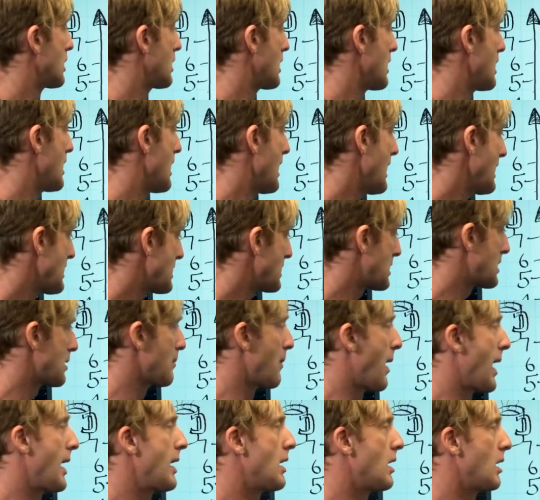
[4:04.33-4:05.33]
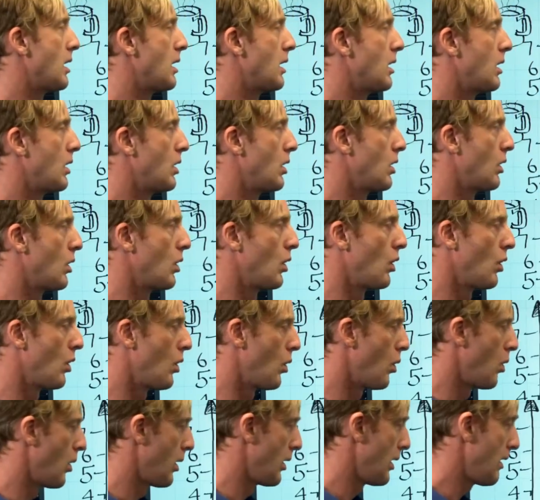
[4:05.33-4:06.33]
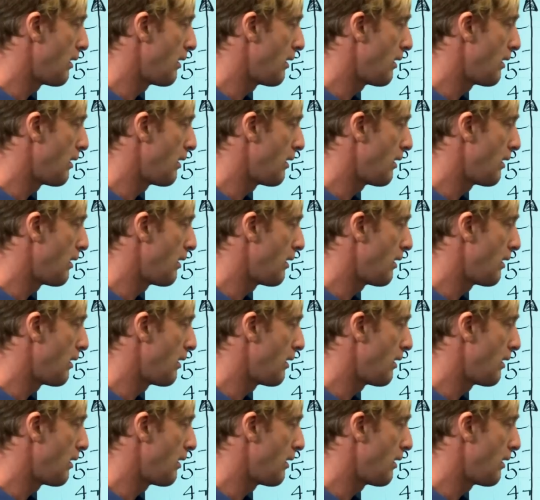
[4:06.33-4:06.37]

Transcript: estimate, even